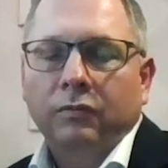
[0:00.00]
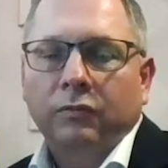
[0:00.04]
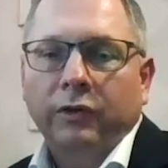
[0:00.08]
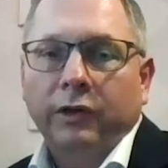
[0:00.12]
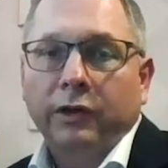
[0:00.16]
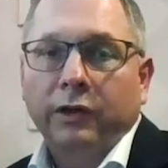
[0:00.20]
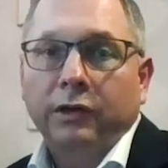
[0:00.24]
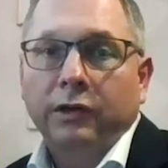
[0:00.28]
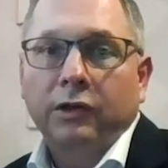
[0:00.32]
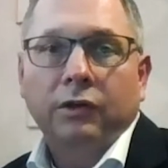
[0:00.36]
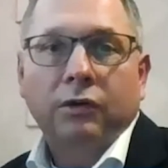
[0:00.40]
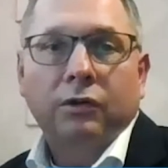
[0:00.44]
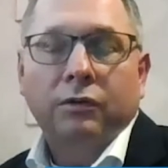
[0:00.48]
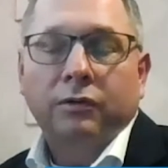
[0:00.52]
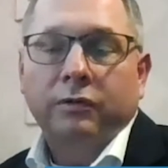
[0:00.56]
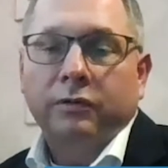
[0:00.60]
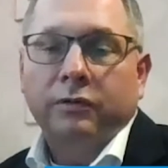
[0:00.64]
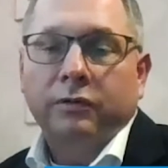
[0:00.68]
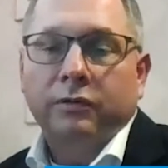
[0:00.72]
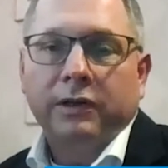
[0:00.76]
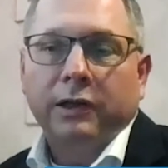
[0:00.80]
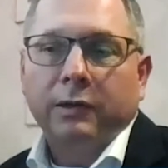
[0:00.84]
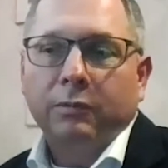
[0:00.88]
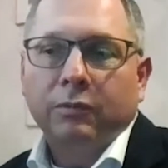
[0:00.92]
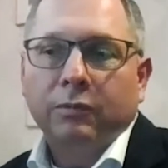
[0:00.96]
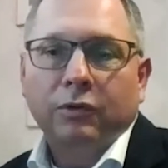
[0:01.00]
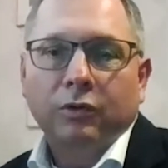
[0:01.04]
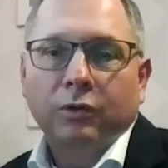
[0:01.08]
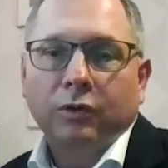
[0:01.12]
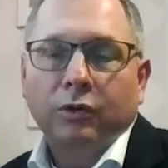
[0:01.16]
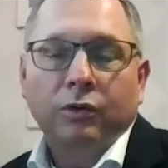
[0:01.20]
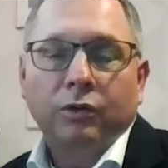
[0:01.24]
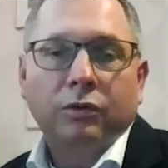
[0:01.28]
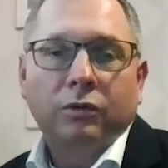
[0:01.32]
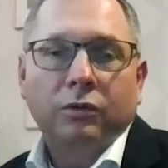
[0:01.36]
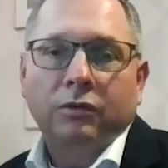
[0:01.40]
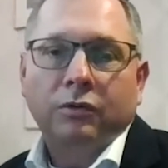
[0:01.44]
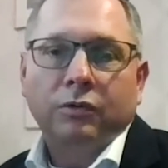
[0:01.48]
Thank you. Same to
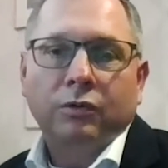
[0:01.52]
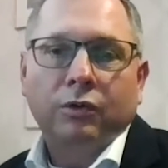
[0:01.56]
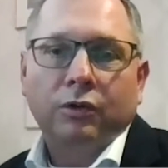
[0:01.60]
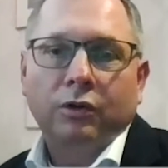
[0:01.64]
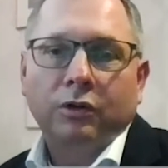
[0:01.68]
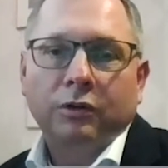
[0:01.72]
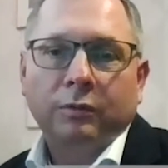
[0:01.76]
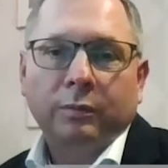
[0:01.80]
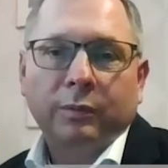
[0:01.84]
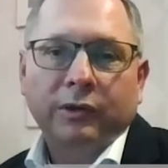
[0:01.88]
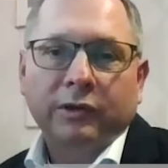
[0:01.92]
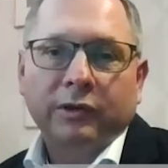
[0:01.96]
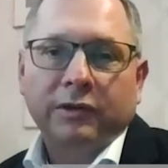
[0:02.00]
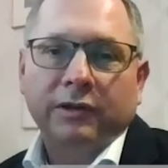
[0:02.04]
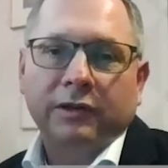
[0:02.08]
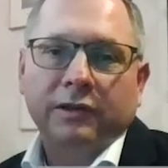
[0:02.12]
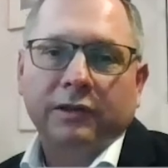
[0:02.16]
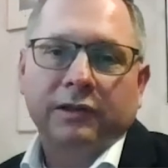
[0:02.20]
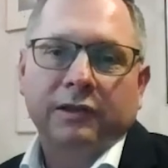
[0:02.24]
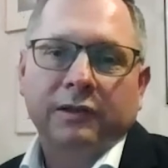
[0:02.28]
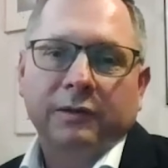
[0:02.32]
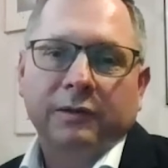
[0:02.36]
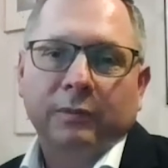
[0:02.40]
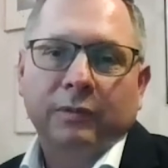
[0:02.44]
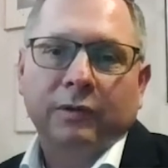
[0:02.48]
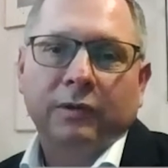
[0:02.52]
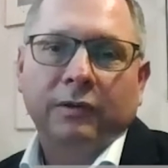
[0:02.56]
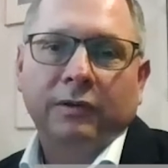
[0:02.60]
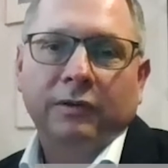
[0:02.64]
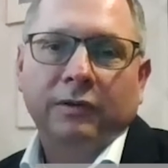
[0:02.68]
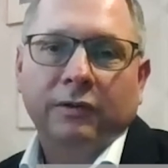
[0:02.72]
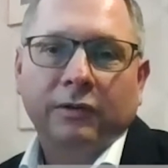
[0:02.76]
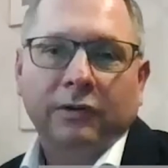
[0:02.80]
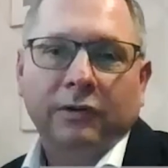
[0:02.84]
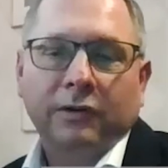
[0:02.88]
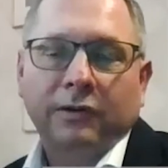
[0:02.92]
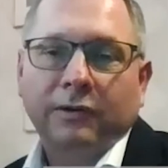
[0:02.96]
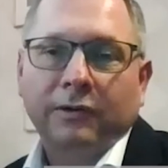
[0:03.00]
you, to all
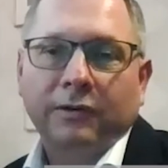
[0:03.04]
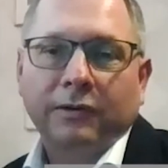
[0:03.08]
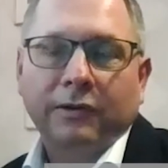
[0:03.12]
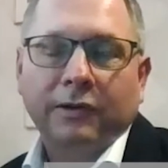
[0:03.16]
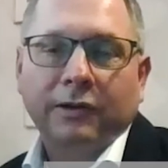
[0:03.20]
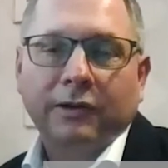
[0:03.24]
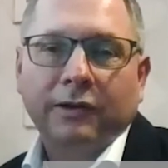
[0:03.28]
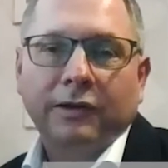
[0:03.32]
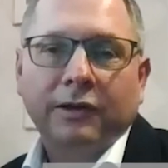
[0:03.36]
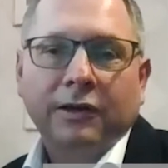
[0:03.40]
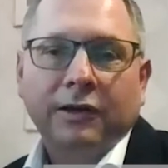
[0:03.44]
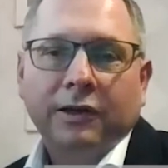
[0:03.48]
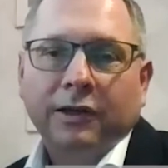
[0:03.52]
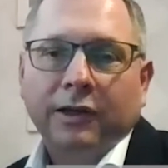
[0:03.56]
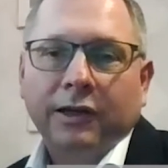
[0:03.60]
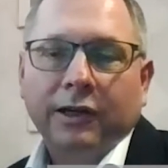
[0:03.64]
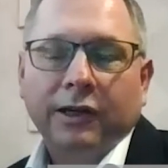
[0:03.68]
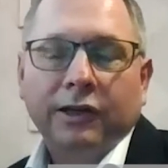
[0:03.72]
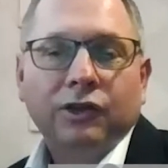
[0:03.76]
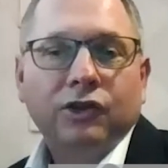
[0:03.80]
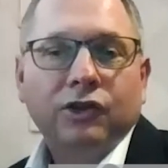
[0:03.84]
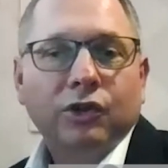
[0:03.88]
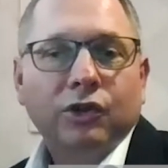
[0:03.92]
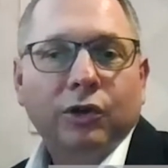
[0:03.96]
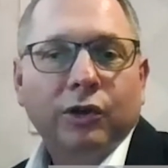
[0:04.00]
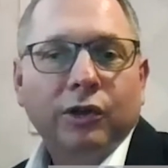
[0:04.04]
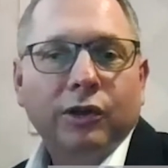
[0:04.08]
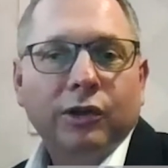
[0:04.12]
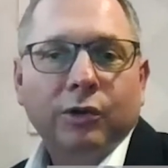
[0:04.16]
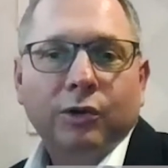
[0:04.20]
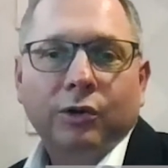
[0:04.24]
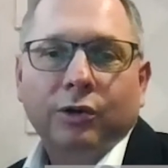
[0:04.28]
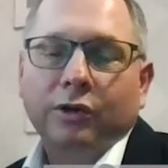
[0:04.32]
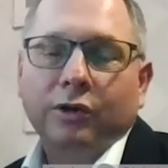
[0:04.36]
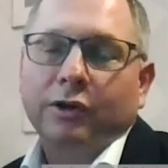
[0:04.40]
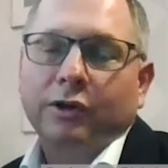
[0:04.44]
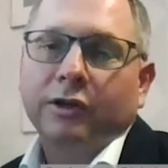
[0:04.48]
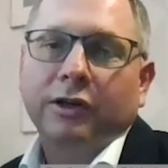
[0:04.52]
participants, and enjoy
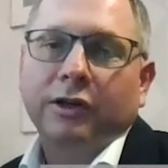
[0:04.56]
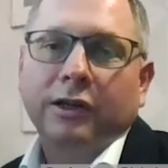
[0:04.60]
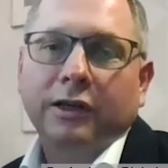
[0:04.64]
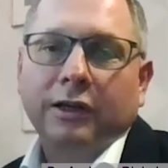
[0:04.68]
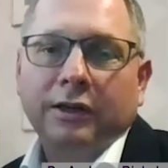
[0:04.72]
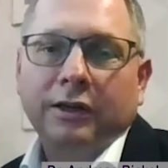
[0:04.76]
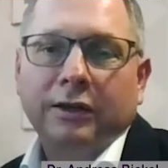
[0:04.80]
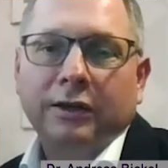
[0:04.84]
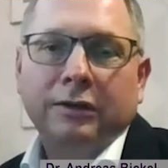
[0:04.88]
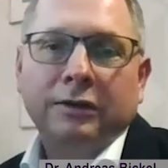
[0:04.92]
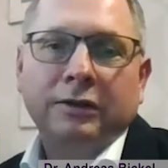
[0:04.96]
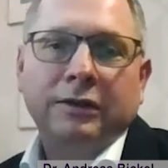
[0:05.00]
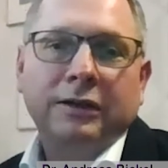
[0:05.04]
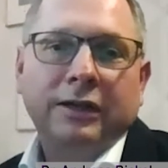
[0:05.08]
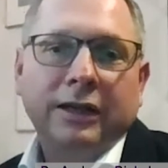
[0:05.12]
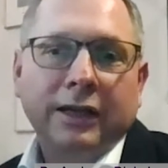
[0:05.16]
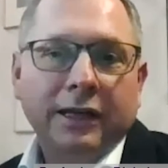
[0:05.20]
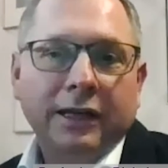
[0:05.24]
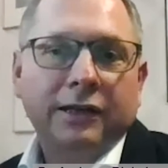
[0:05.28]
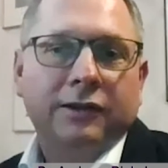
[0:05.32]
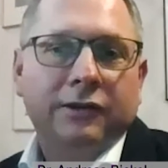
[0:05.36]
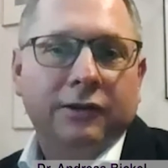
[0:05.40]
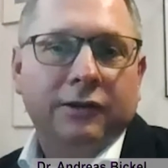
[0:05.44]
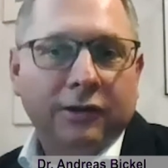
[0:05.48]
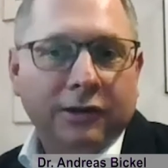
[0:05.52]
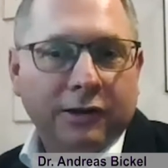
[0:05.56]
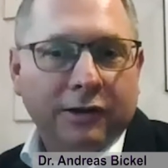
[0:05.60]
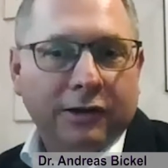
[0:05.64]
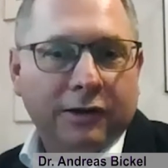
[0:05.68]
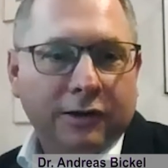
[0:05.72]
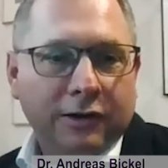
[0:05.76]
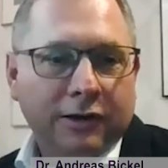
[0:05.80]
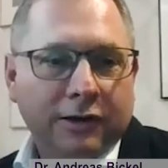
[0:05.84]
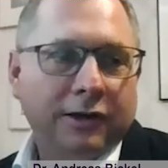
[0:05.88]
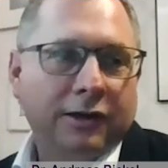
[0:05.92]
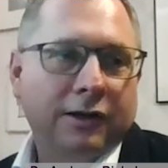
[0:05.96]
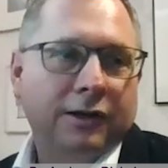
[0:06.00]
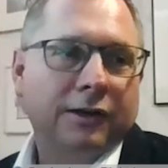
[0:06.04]
your
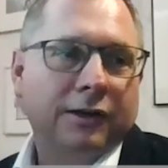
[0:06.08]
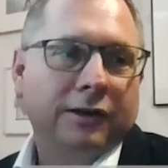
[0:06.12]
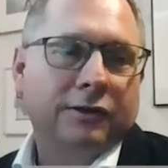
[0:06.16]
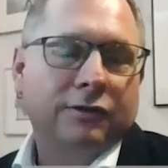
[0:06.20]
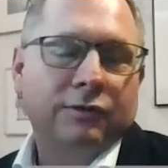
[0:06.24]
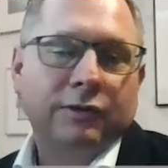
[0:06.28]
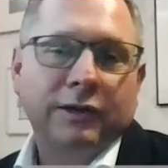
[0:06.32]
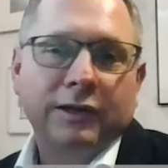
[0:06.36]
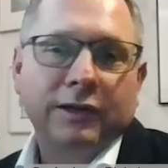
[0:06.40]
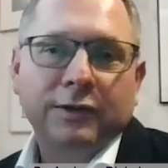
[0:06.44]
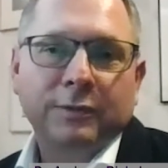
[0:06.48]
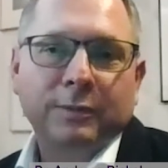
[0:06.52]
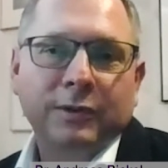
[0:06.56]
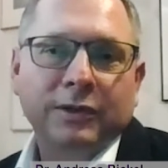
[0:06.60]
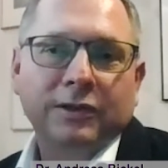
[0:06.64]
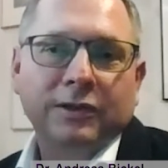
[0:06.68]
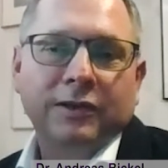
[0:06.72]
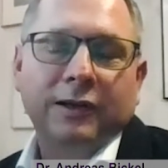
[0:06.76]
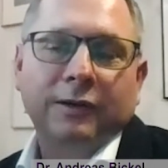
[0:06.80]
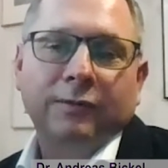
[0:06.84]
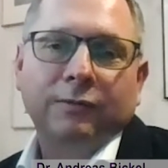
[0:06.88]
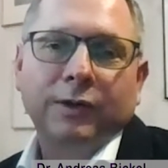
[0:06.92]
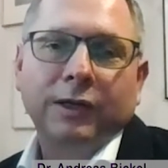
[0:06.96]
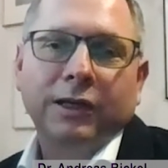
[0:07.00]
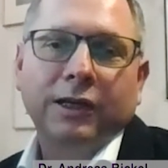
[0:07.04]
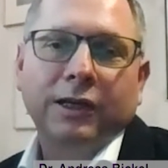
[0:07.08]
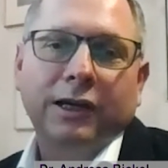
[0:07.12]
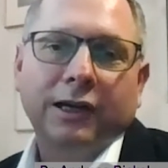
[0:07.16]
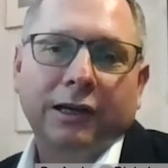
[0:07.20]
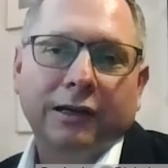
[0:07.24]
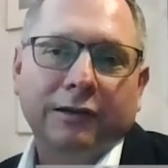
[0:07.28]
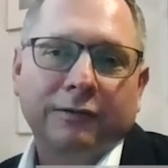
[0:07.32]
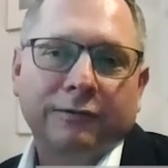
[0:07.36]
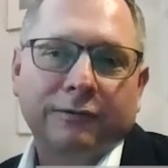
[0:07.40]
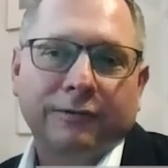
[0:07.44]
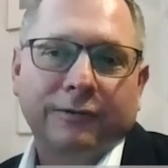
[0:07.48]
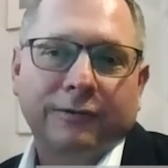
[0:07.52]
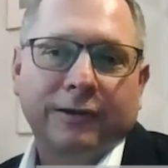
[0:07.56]
later Christmas than we
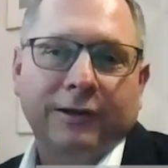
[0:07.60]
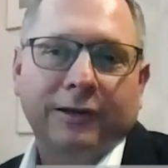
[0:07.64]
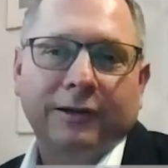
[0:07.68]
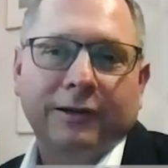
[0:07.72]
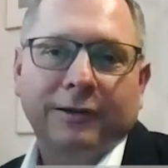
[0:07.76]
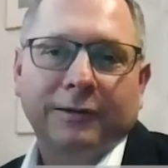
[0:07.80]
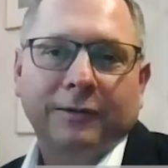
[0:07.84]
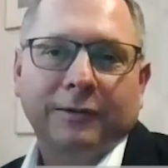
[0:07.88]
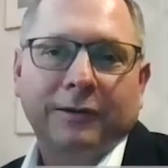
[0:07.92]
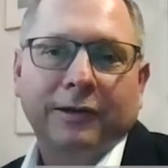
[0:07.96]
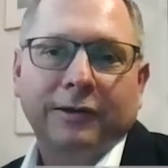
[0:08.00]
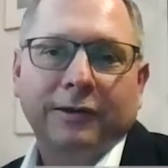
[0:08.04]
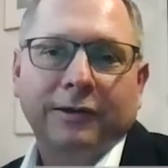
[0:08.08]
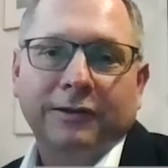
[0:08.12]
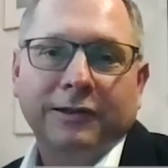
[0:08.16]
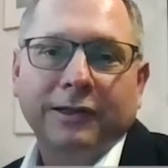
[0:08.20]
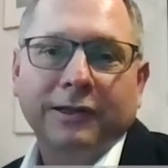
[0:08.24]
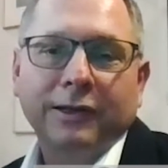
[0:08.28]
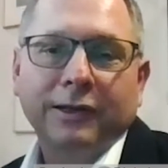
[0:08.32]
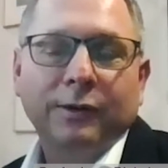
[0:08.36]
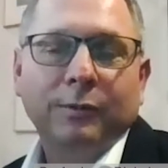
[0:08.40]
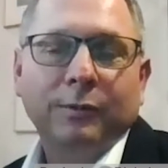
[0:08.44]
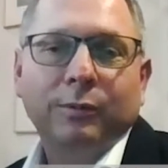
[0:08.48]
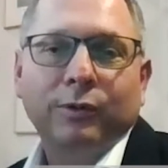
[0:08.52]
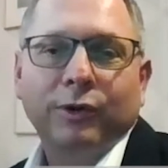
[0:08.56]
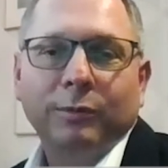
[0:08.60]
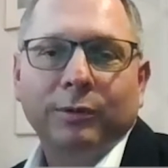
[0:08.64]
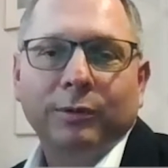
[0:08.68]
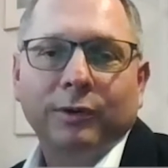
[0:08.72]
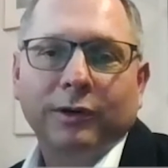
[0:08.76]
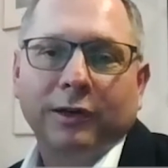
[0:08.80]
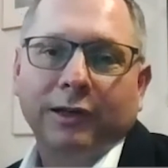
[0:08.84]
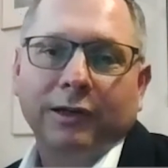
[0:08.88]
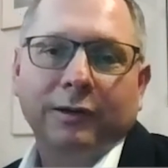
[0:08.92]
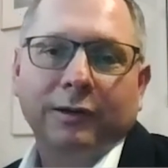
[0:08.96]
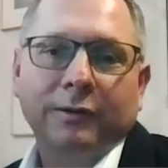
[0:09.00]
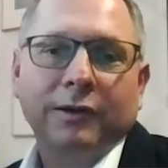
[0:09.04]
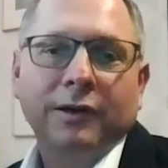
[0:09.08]
have, and see you
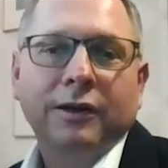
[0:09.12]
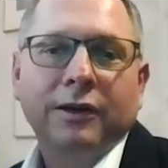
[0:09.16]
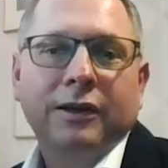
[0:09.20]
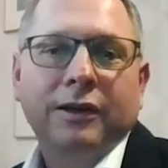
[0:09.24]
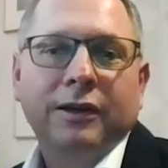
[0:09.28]
probably